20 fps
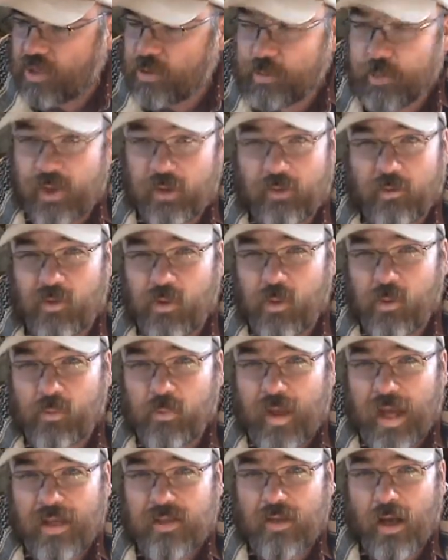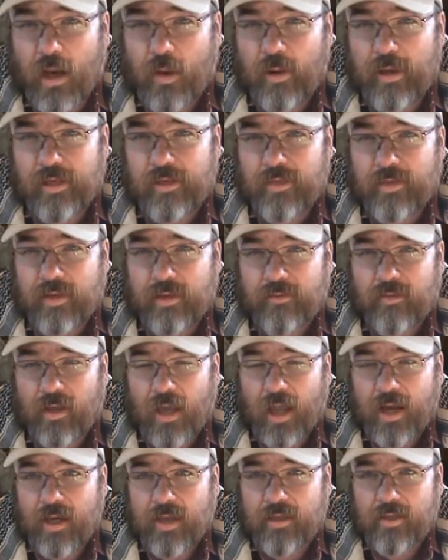your book review. As always, if you
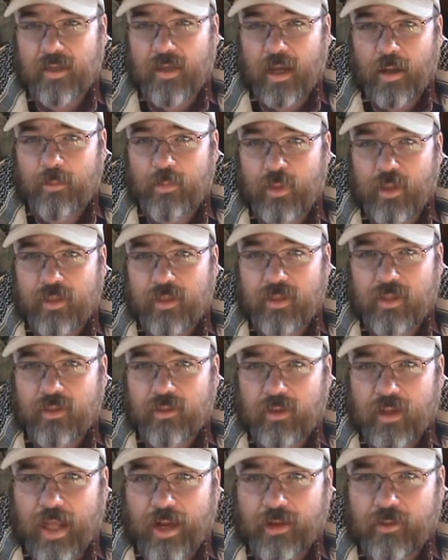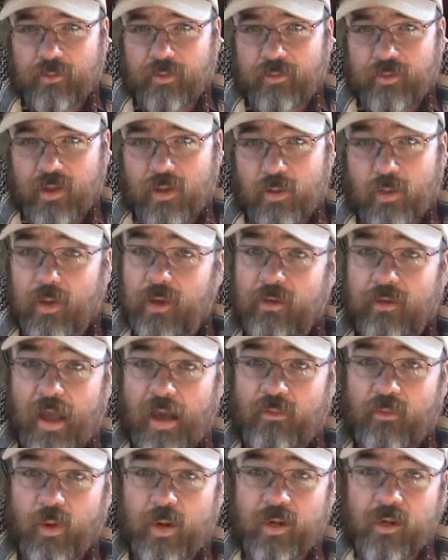got a book that you'd like to review or you
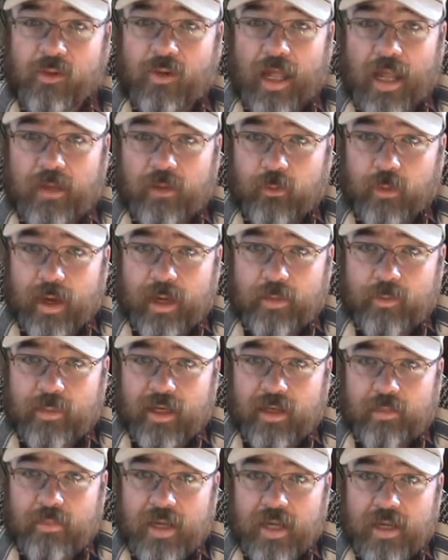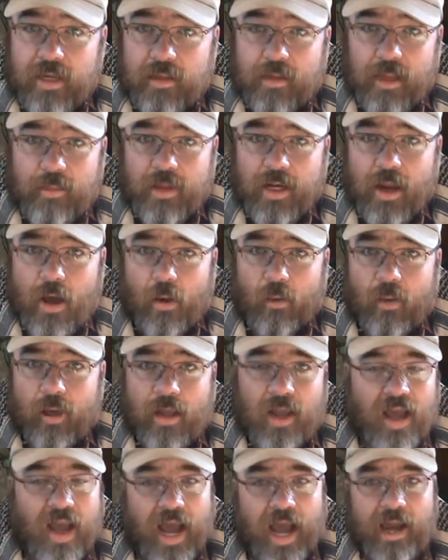have one you'd like to recommend to me, let me know.
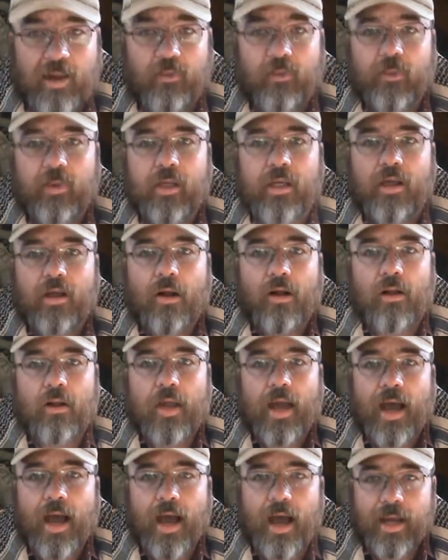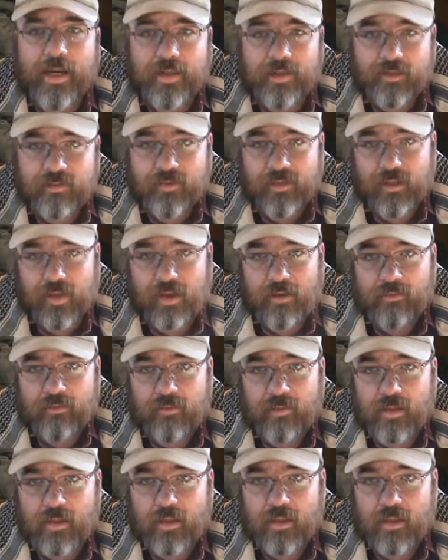I read all kinds of stuff.